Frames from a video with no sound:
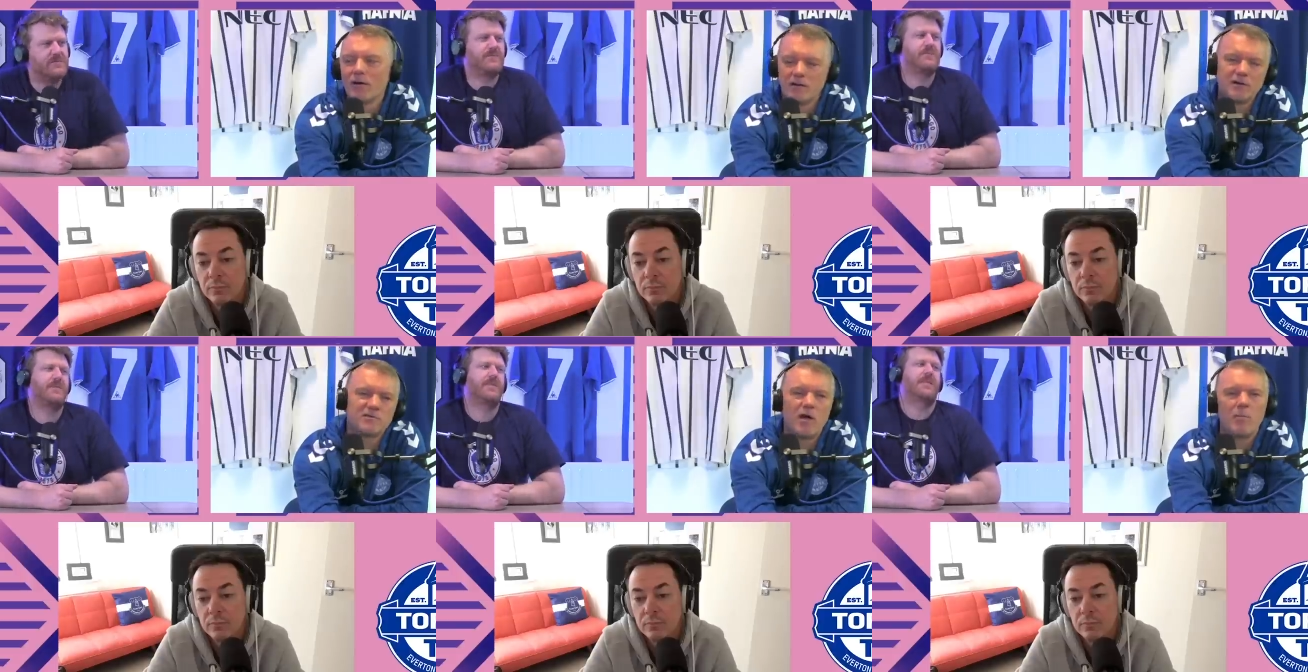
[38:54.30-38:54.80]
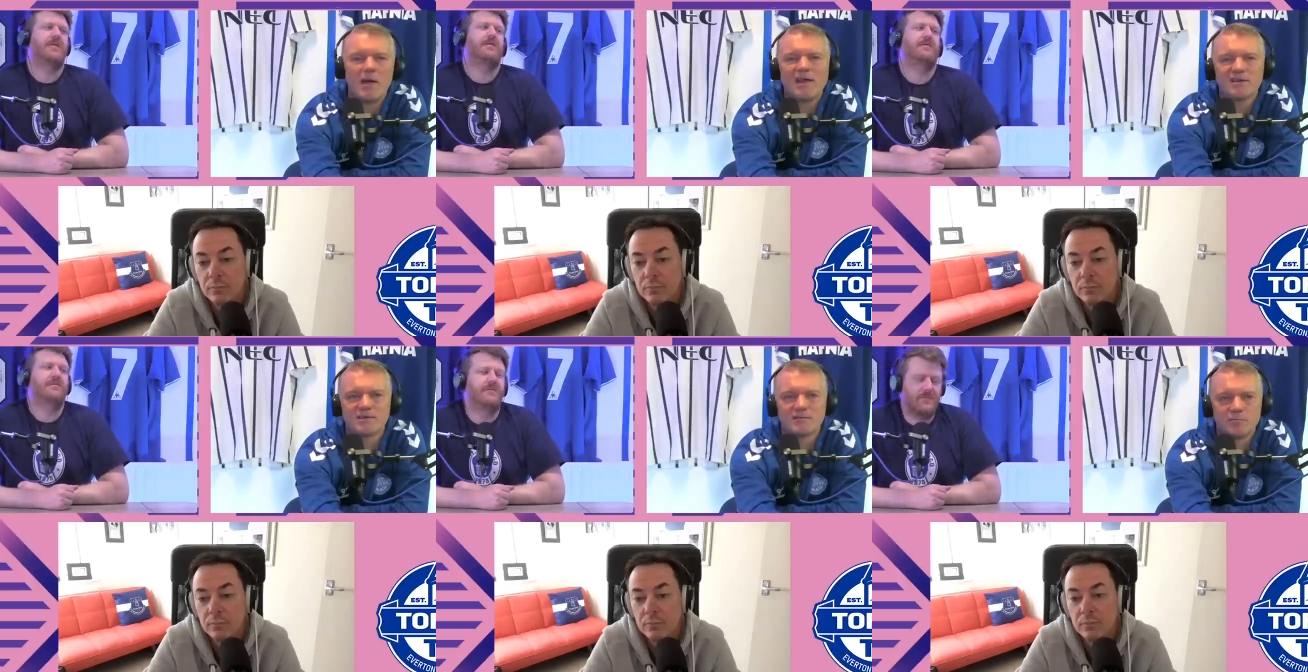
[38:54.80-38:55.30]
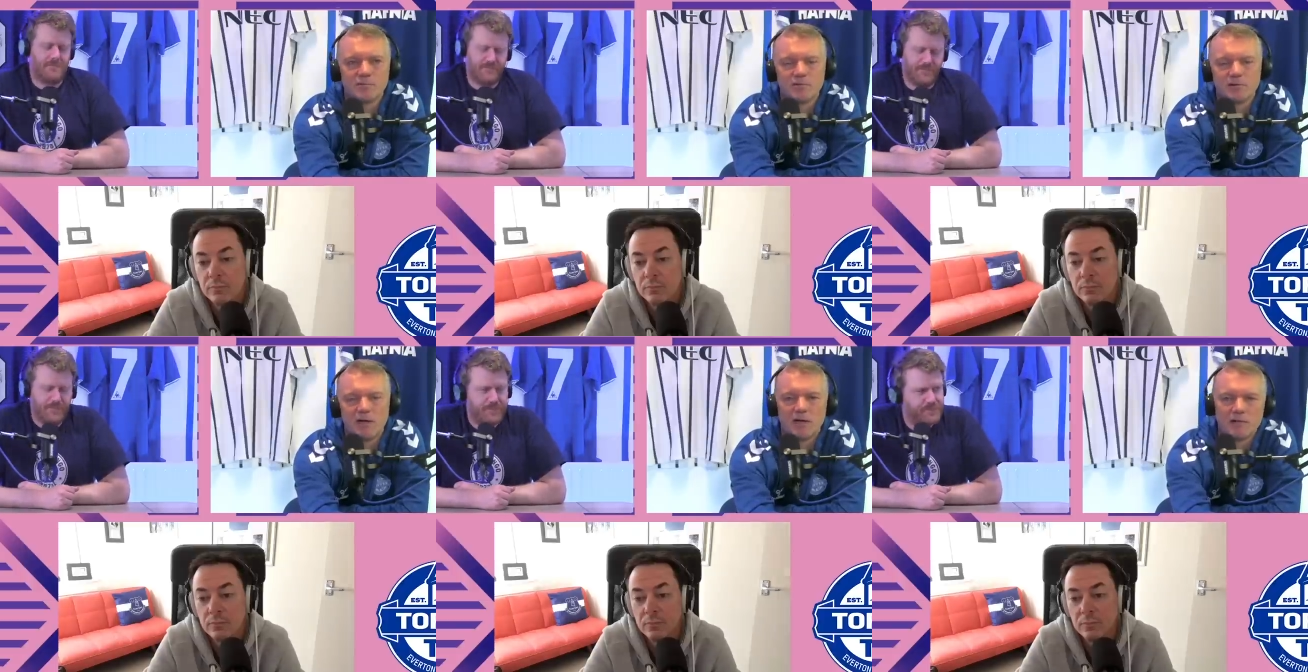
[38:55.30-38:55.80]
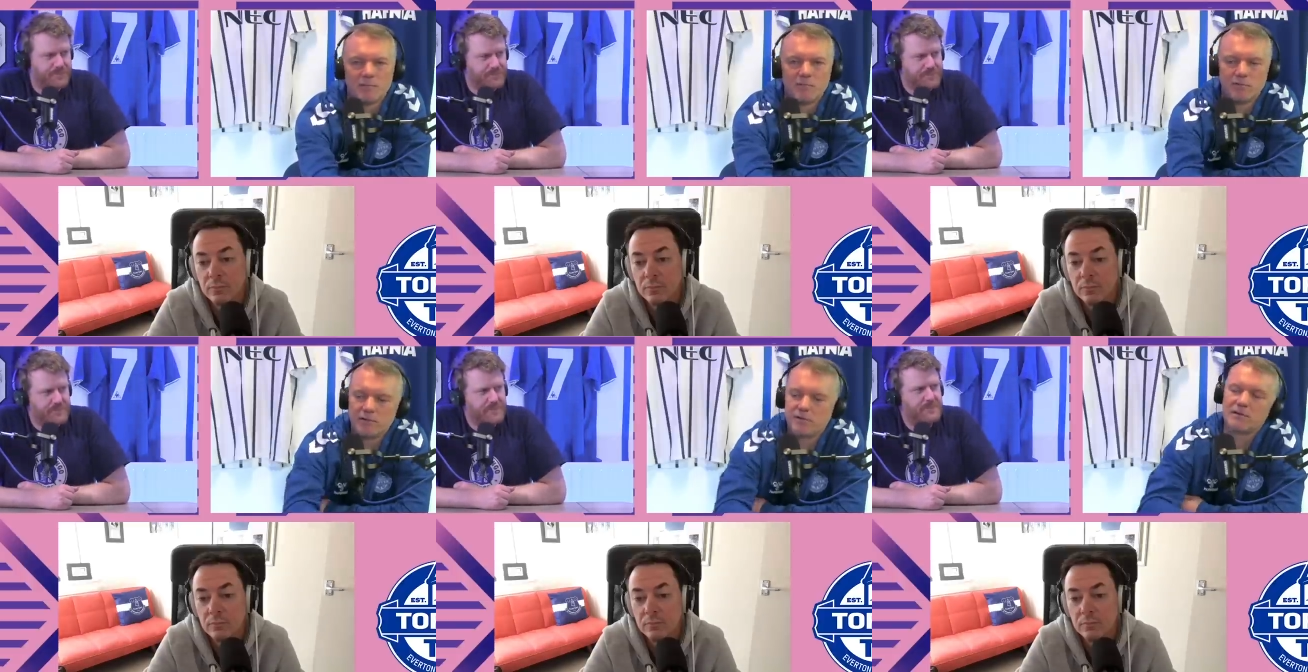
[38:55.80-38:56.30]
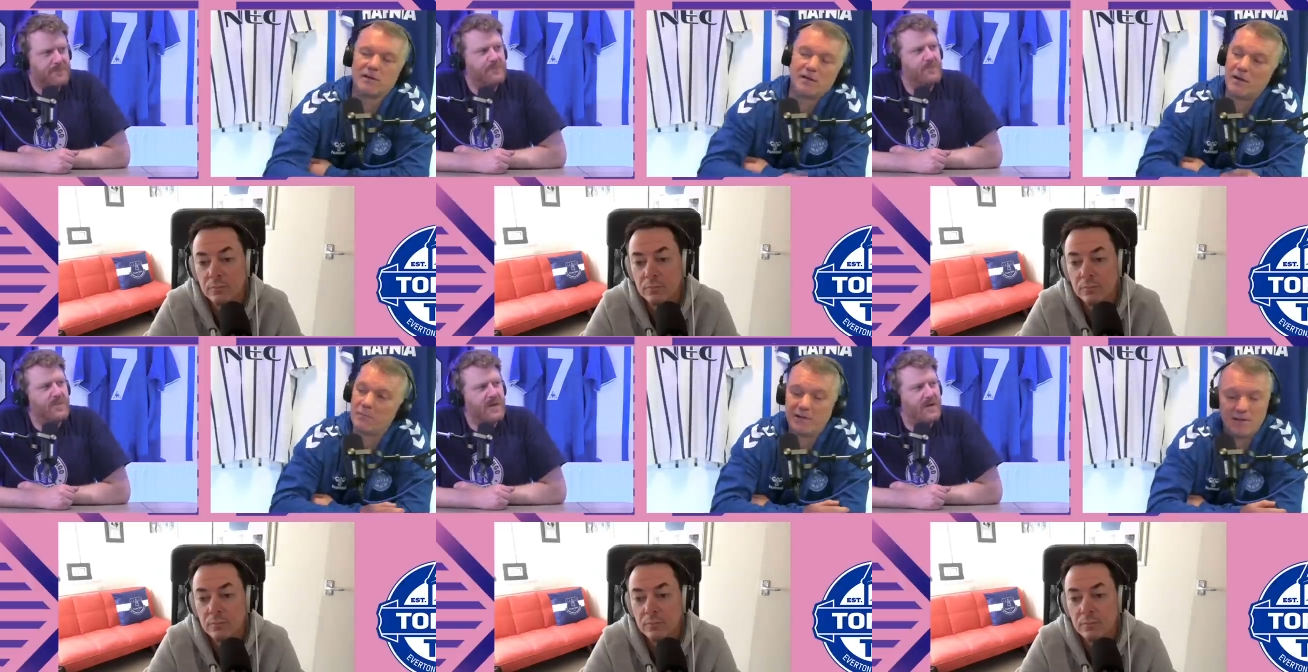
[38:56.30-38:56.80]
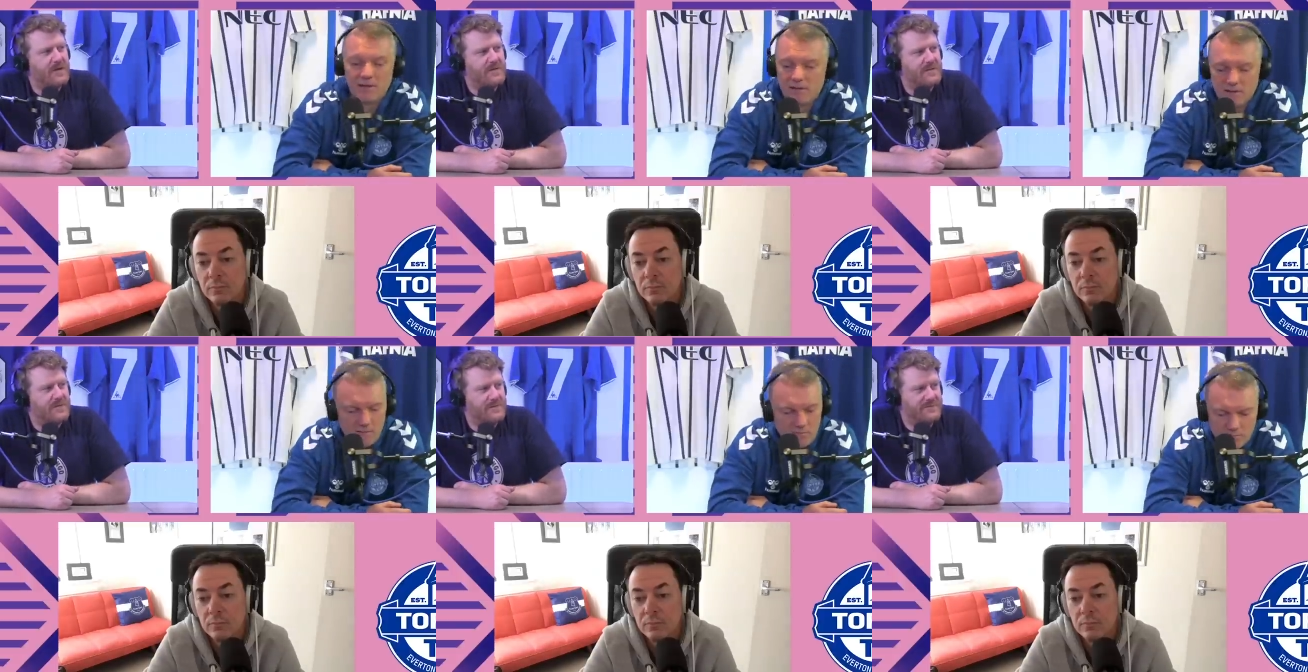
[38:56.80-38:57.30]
Speaker 1: He's not menacing, but yeah. Mm. But yeah, they, I mean, there you go.